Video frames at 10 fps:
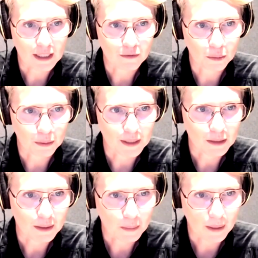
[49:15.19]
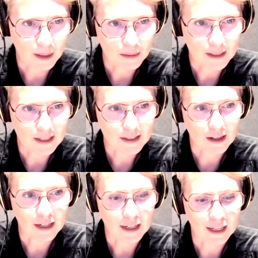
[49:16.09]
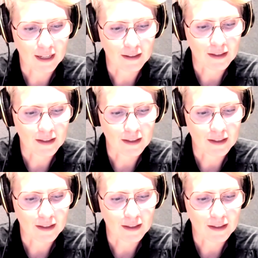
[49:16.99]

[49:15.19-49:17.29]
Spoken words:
retail footprint to expand, which is exciting.